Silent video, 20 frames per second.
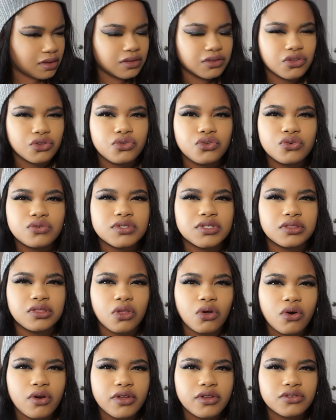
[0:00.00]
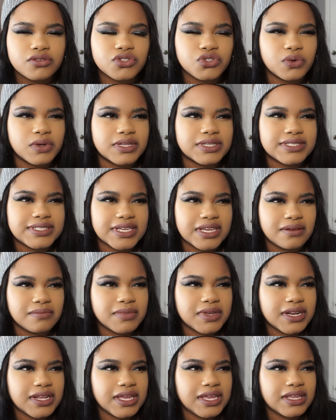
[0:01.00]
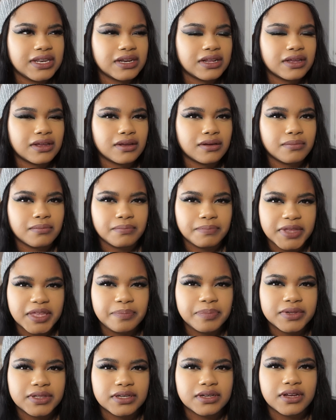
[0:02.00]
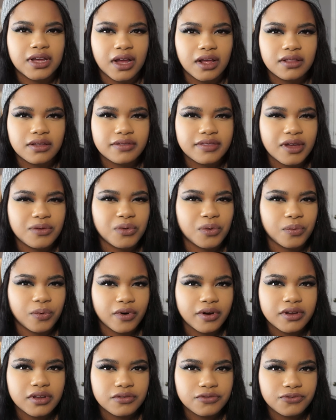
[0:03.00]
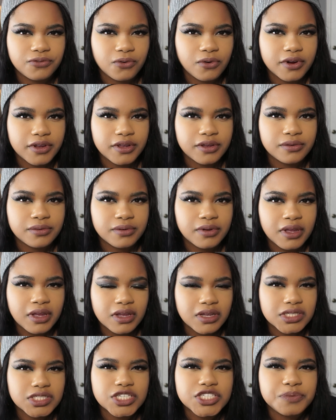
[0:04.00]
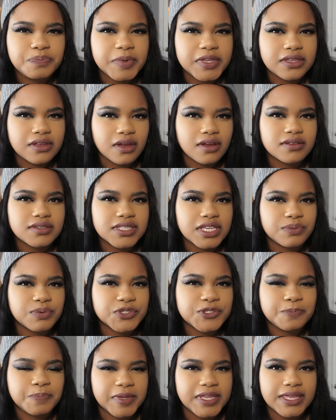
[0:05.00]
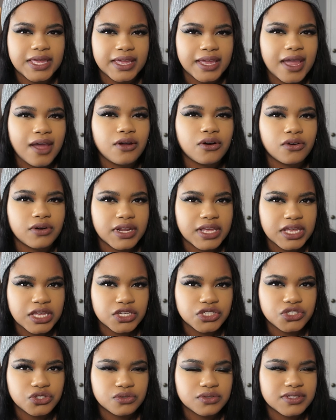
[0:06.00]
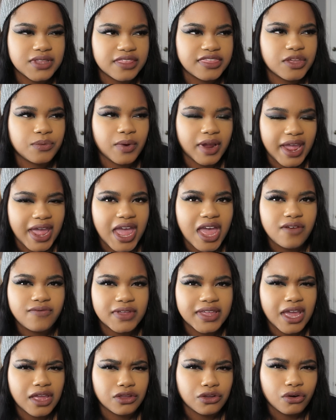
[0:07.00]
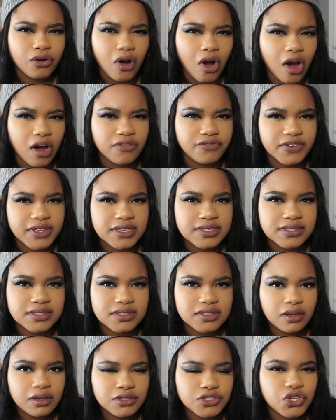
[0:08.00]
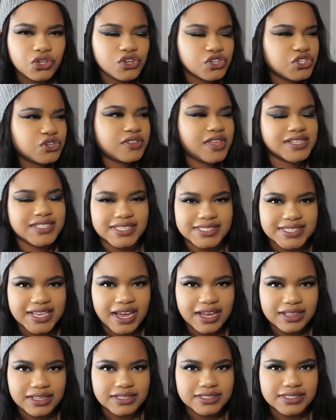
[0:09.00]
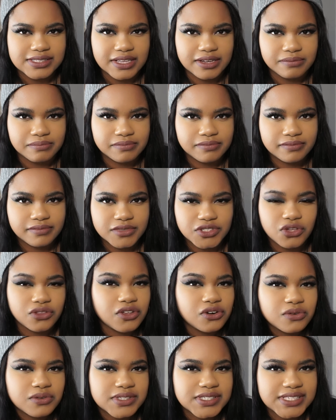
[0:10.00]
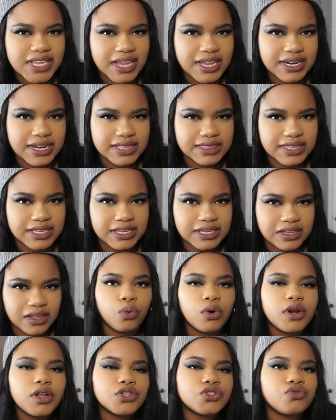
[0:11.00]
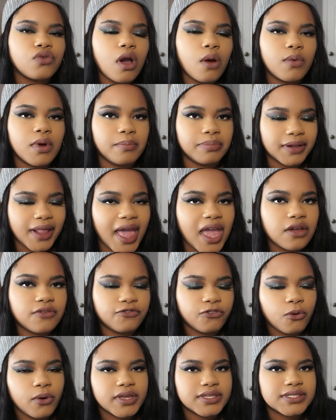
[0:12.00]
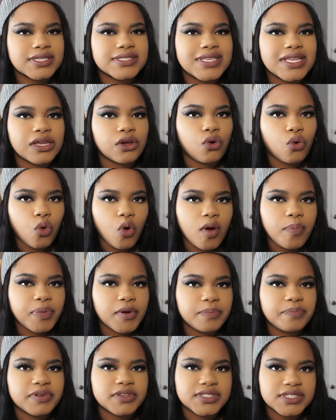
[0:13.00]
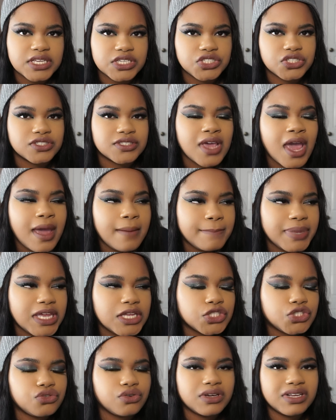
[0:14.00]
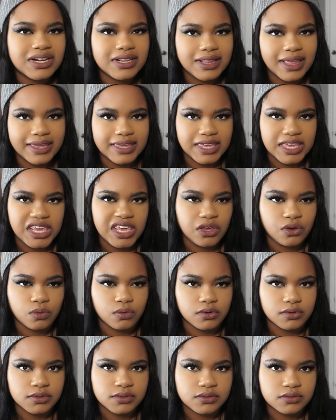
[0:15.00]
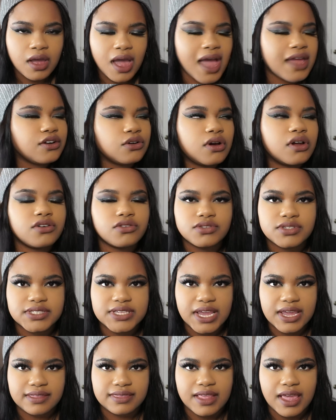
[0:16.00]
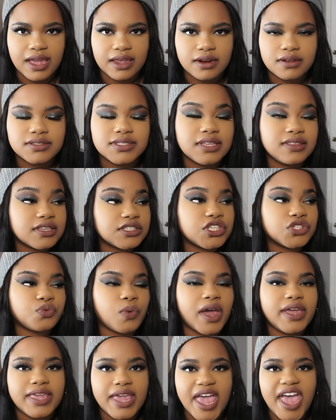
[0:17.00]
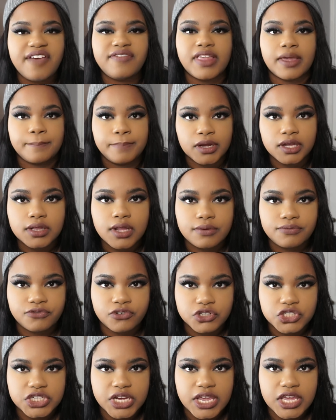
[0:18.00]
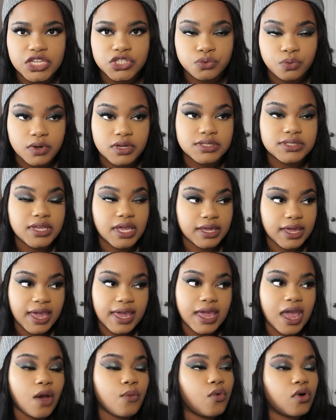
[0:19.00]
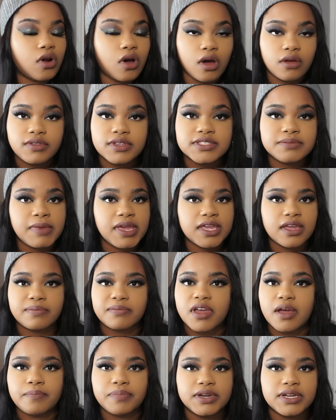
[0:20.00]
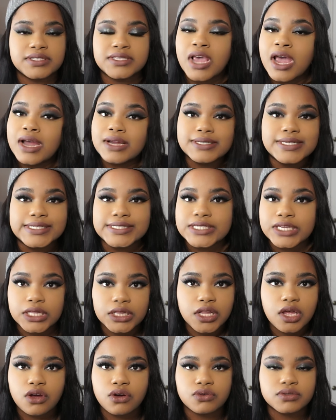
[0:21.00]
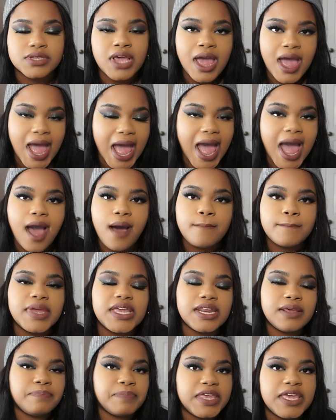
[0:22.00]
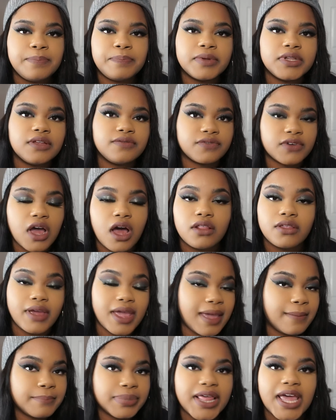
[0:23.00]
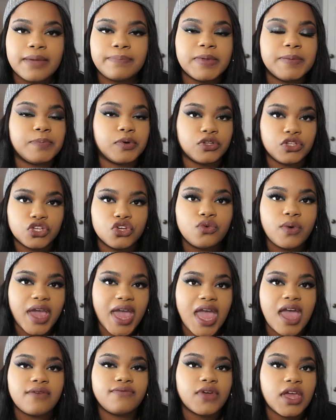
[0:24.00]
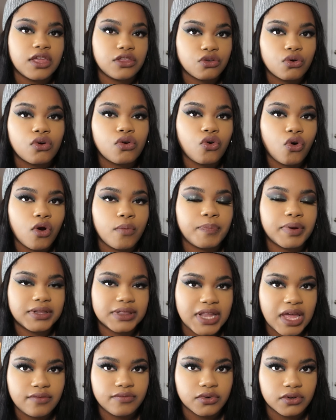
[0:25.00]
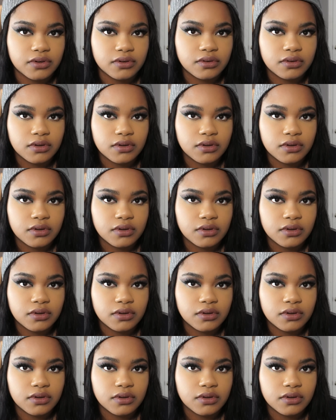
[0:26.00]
You use lawyers to intimidate people of color that were working for you just because they were speaking out on issues that they were having at your office? So you do that to silence them, so they don't say anything. What is wrong with black voices in corporate positions being treated like equals? I don't understand that. See, this is why you have like Pull Up for Change, where it's like, hey, I want all these makeup companies disclose how many people of color and black people you have at your corporate level,